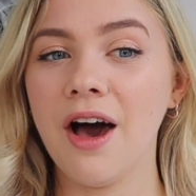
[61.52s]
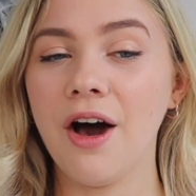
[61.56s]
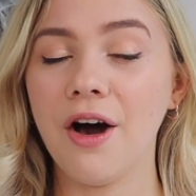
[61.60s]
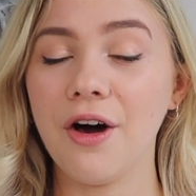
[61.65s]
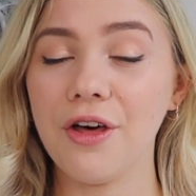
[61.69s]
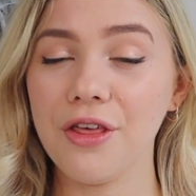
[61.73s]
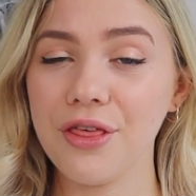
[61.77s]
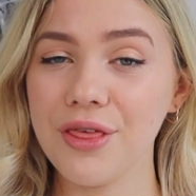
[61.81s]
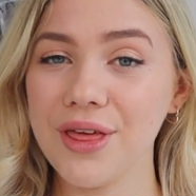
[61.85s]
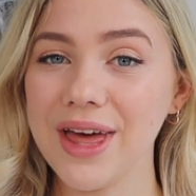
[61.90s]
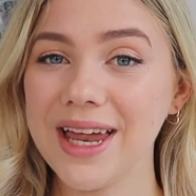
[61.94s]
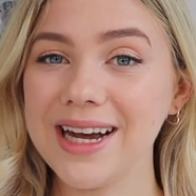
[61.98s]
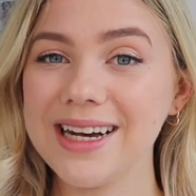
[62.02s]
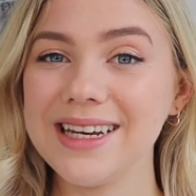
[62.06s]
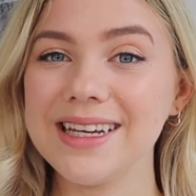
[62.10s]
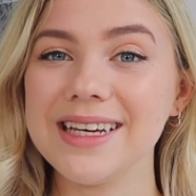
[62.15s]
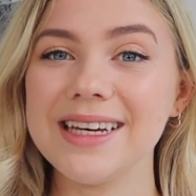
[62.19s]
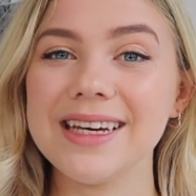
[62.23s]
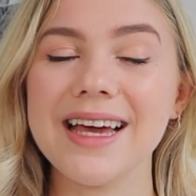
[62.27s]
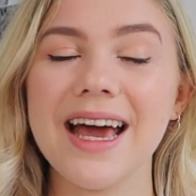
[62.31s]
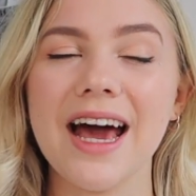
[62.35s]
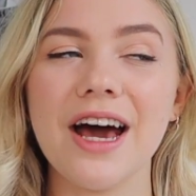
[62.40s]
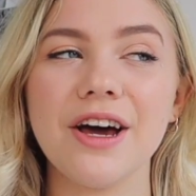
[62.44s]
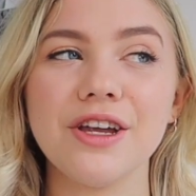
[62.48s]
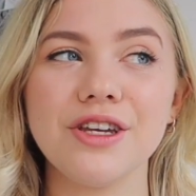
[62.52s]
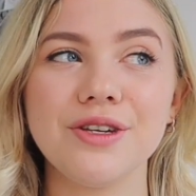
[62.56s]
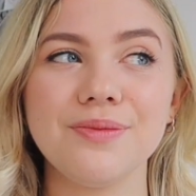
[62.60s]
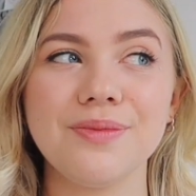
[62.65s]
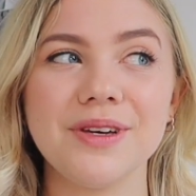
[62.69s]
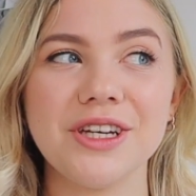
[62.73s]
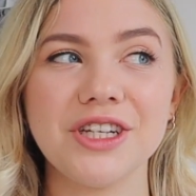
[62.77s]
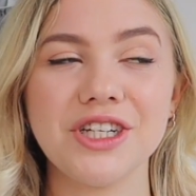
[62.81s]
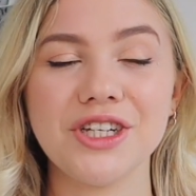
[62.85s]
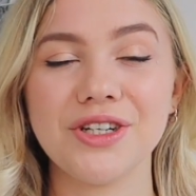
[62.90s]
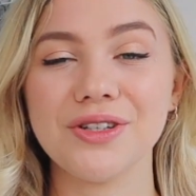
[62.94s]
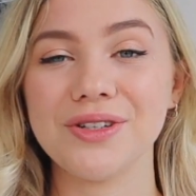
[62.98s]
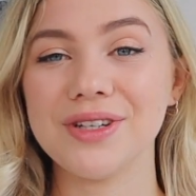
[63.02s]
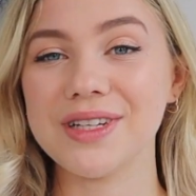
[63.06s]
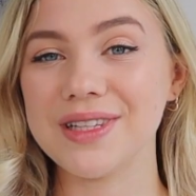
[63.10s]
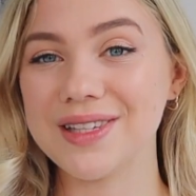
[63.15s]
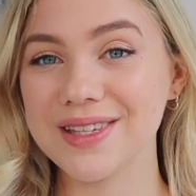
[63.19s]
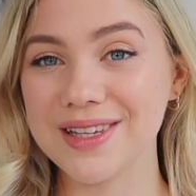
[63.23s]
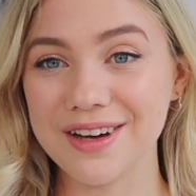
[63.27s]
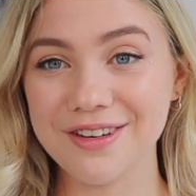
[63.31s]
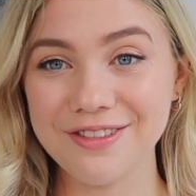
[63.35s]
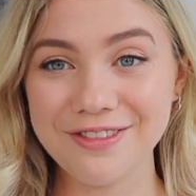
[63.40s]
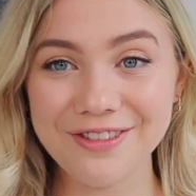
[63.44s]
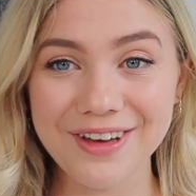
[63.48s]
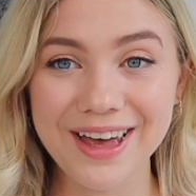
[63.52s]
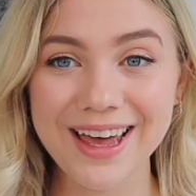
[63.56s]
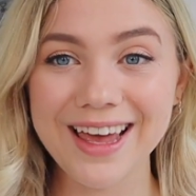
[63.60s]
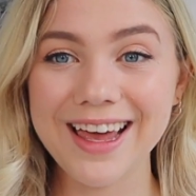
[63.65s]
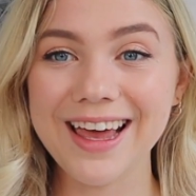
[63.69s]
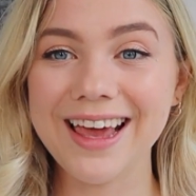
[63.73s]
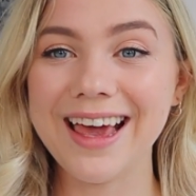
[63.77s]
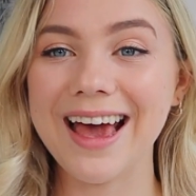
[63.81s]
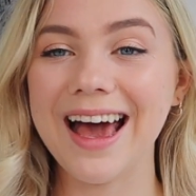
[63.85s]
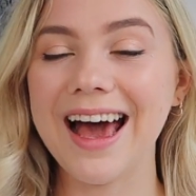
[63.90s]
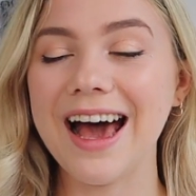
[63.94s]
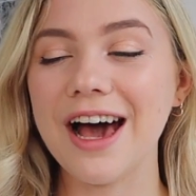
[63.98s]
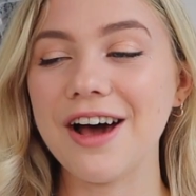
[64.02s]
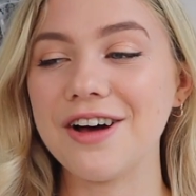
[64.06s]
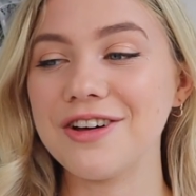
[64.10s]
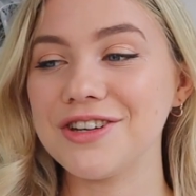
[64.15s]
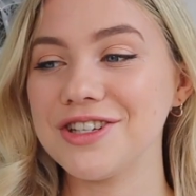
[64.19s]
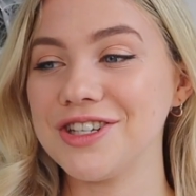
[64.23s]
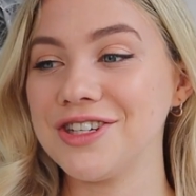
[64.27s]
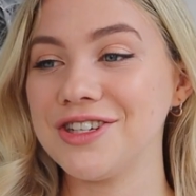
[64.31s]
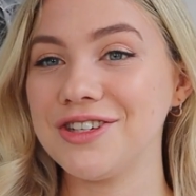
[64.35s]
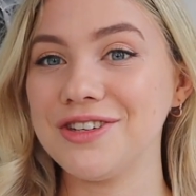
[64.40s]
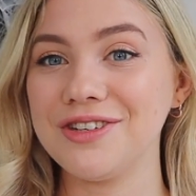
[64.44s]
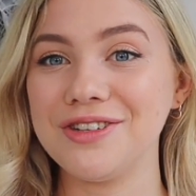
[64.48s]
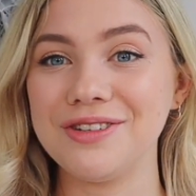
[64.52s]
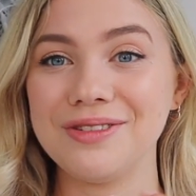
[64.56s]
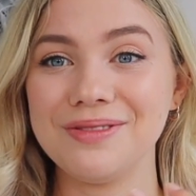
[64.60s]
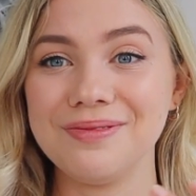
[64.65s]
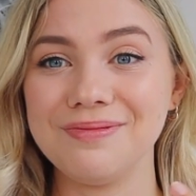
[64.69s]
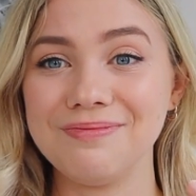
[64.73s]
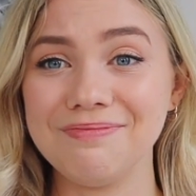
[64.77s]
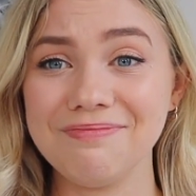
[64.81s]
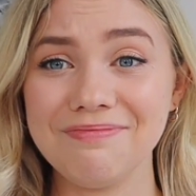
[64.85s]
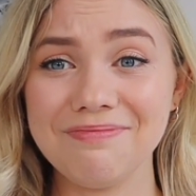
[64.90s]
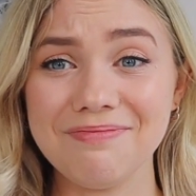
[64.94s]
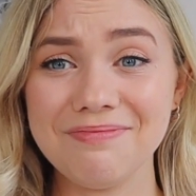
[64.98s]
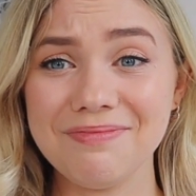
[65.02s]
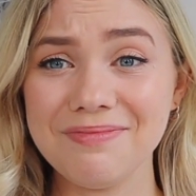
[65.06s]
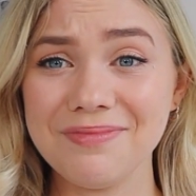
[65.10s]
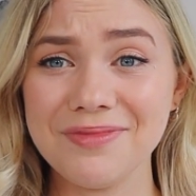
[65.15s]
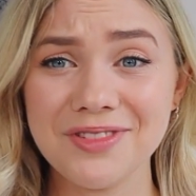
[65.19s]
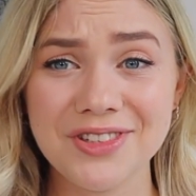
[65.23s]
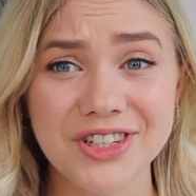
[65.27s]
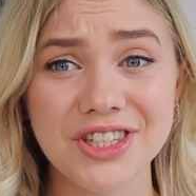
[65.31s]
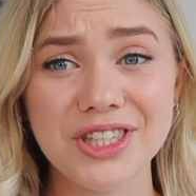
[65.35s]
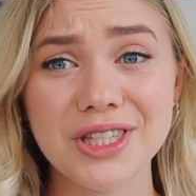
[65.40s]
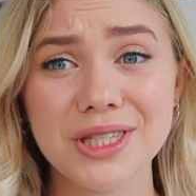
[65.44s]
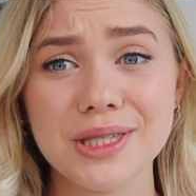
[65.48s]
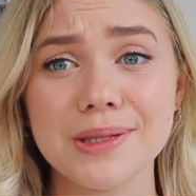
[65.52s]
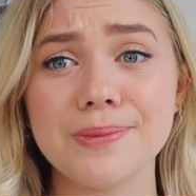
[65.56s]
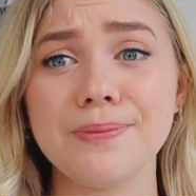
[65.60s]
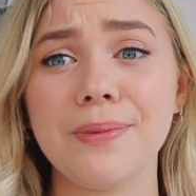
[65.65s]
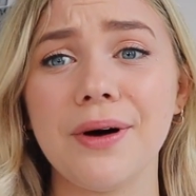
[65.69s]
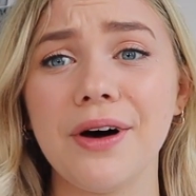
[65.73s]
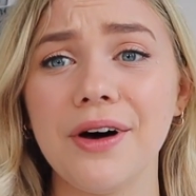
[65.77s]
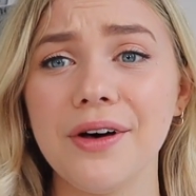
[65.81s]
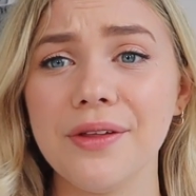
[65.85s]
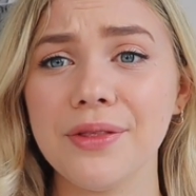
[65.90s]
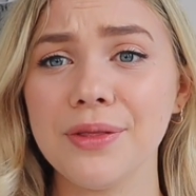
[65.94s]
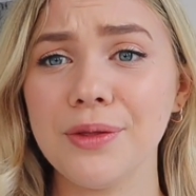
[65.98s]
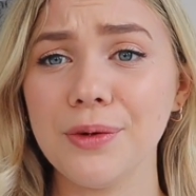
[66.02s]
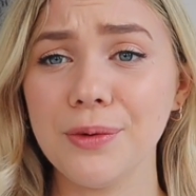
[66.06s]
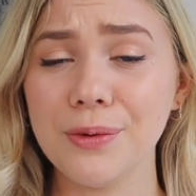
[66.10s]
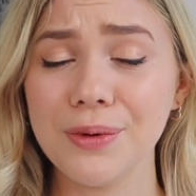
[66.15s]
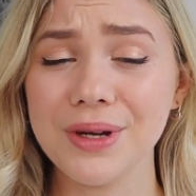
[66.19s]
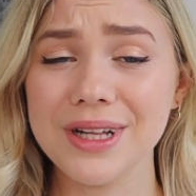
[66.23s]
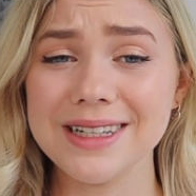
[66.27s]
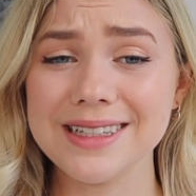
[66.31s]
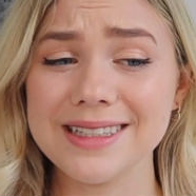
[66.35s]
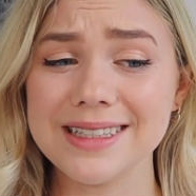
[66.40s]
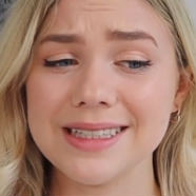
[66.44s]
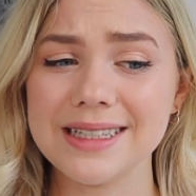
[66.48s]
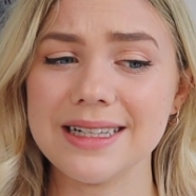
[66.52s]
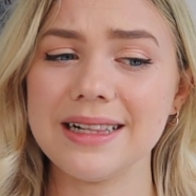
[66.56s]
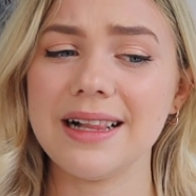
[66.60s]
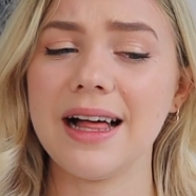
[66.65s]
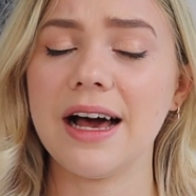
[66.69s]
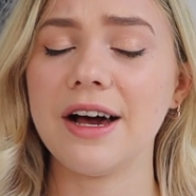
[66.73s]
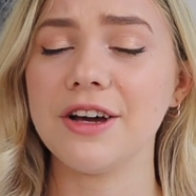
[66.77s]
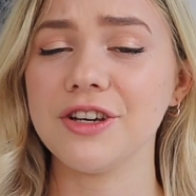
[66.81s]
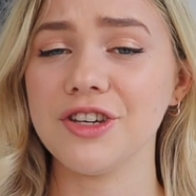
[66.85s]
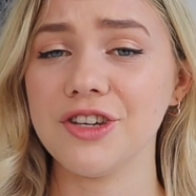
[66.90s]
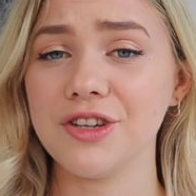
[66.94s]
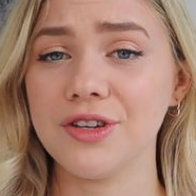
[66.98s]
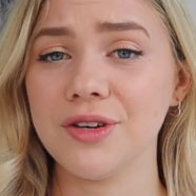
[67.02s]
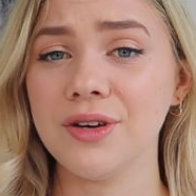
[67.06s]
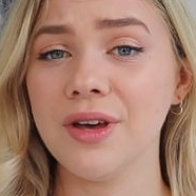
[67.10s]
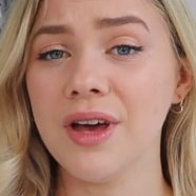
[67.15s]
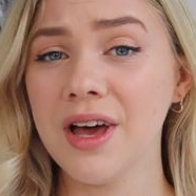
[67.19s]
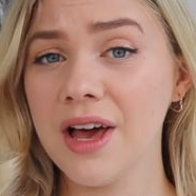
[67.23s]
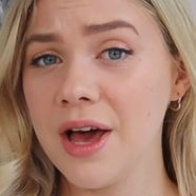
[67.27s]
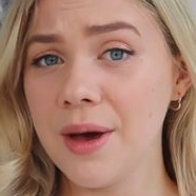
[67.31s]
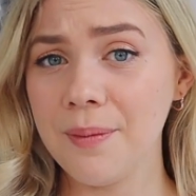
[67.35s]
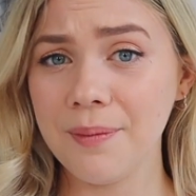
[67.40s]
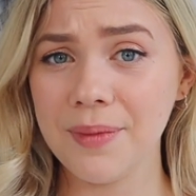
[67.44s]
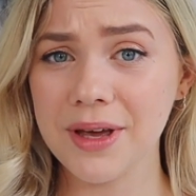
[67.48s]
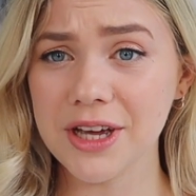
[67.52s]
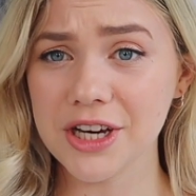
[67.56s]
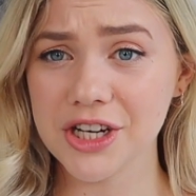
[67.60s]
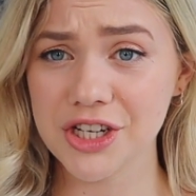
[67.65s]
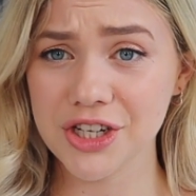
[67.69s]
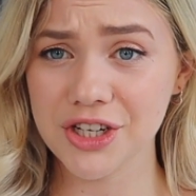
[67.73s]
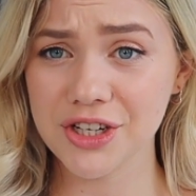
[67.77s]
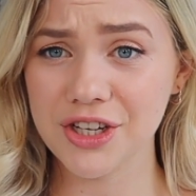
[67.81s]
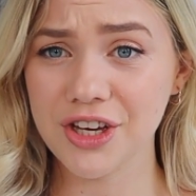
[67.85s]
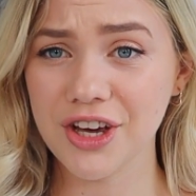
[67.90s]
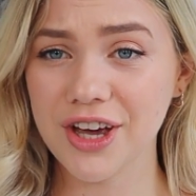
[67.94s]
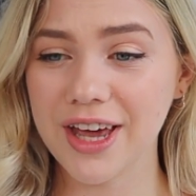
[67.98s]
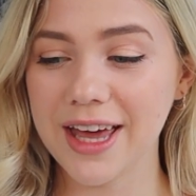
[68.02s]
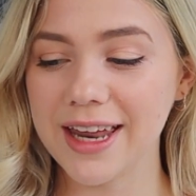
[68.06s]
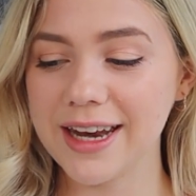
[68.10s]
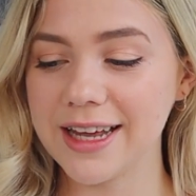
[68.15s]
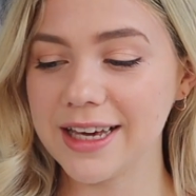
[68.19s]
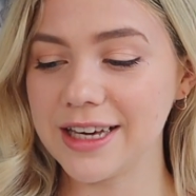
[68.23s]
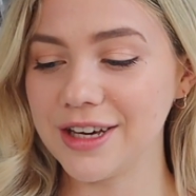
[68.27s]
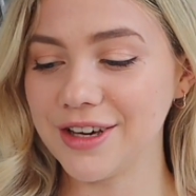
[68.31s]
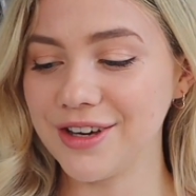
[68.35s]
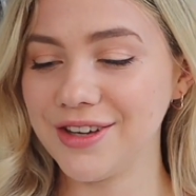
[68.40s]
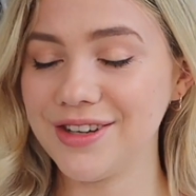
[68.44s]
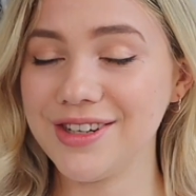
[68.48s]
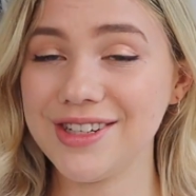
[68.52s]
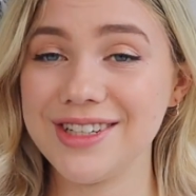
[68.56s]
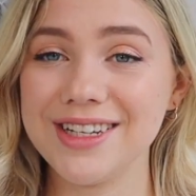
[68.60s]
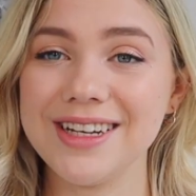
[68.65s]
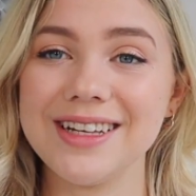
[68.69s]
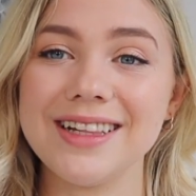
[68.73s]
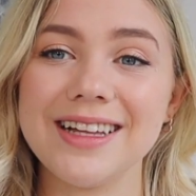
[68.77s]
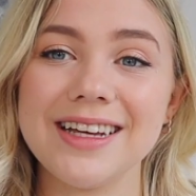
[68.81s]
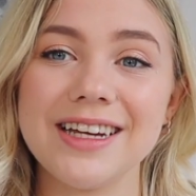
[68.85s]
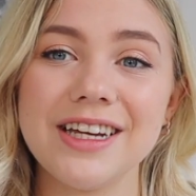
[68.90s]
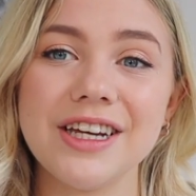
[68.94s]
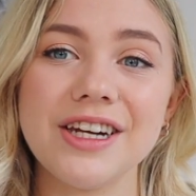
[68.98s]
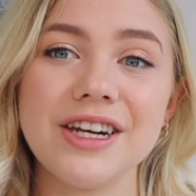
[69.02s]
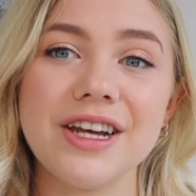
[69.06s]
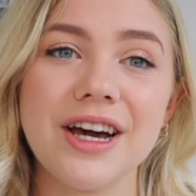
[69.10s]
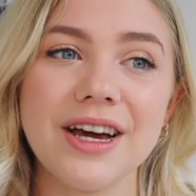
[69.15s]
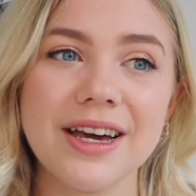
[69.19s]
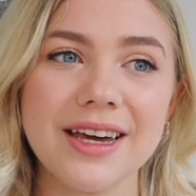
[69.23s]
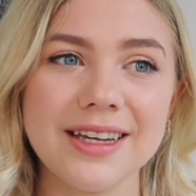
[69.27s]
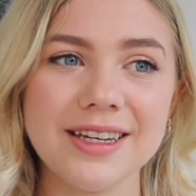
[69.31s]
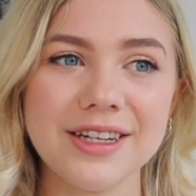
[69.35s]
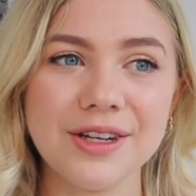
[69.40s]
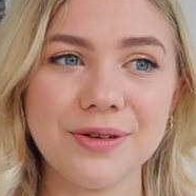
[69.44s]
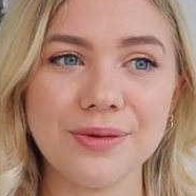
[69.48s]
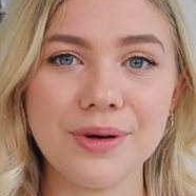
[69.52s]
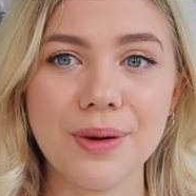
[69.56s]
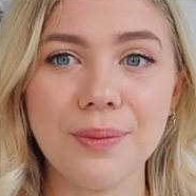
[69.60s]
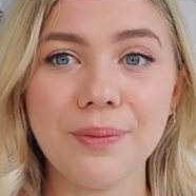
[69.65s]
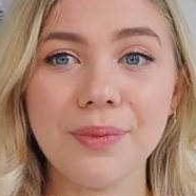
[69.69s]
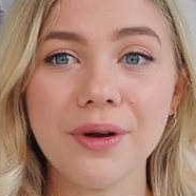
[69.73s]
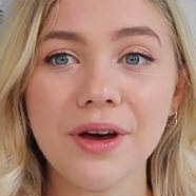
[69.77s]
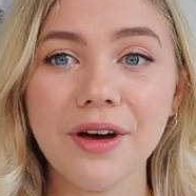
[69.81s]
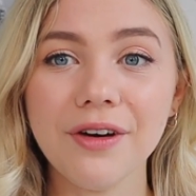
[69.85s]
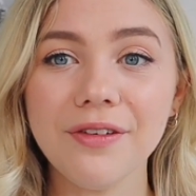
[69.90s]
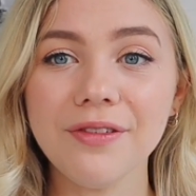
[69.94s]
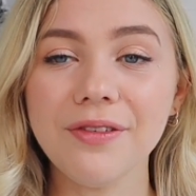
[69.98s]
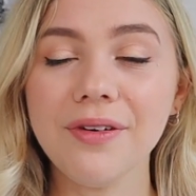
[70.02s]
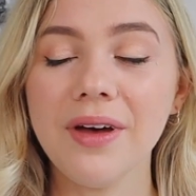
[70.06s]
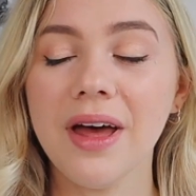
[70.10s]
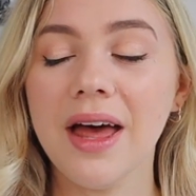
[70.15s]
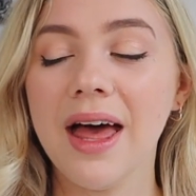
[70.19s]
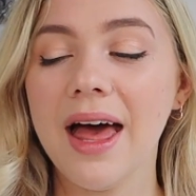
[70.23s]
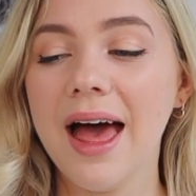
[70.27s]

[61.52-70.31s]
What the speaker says: authentic, how to make sure it's not a fake, how to just spot the real deal, how to make sure you're getting a good deal and you're not getting ripped off.